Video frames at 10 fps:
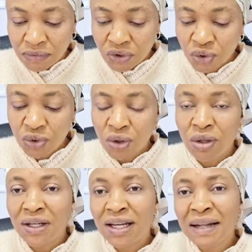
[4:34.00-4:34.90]
So
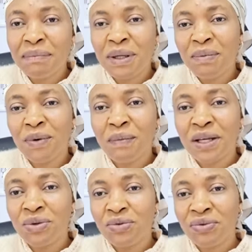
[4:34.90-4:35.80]
don't let people
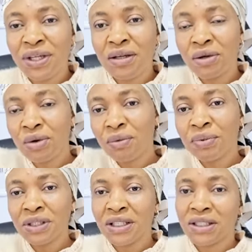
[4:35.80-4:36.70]
make you feel
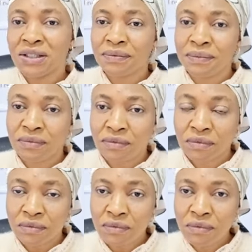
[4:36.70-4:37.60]
incompetent.
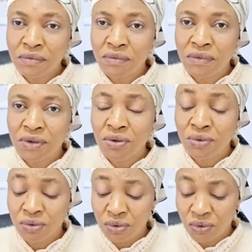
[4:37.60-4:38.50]

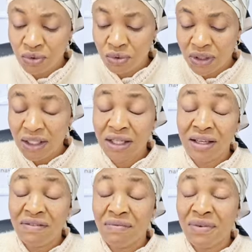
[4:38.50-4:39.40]
You think
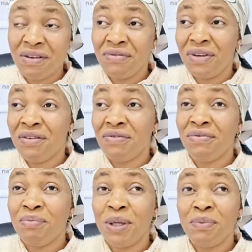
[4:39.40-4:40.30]
if
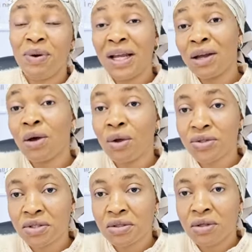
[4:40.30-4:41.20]
people like
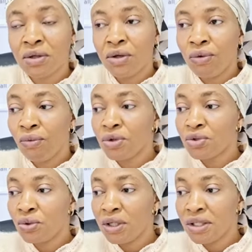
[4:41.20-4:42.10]
us want
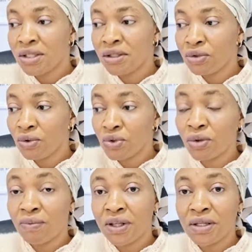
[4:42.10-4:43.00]
to listen to
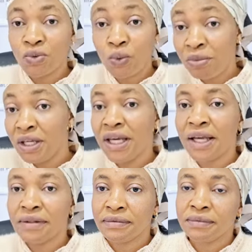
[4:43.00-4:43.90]
some things, we'll be
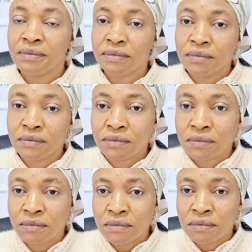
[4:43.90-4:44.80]
here.
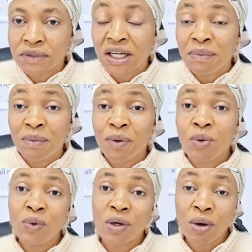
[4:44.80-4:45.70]
There are people
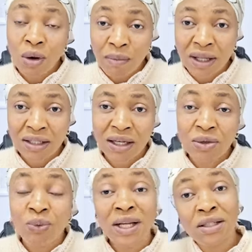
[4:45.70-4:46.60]
who will come and tell
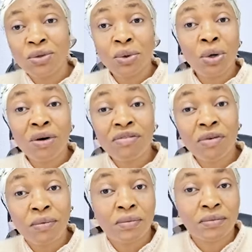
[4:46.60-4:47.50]
you, where did you come from?